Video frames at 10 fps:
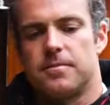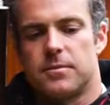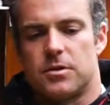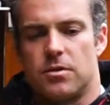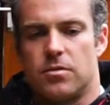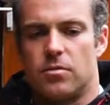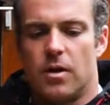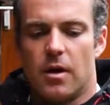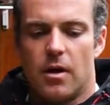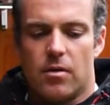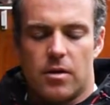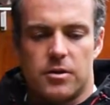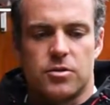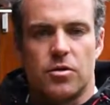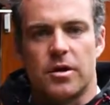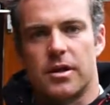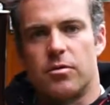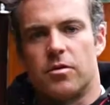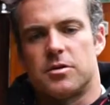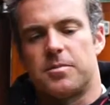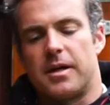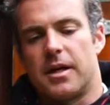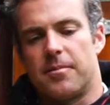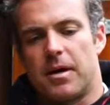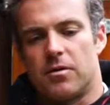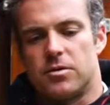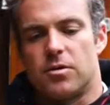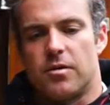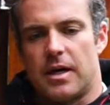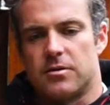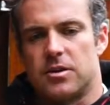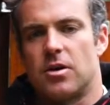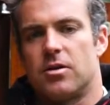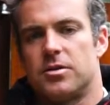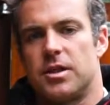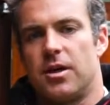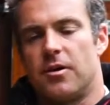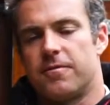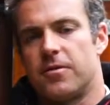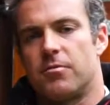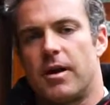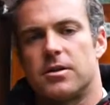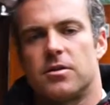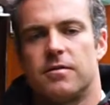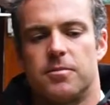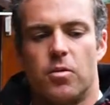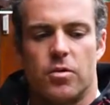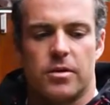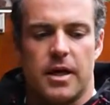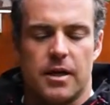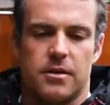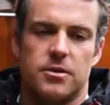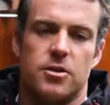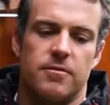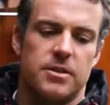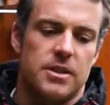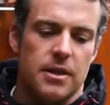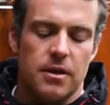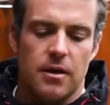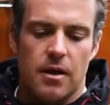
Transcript: So historically, we were spending about $2,000 a year for the rental of the portalette and the servicing.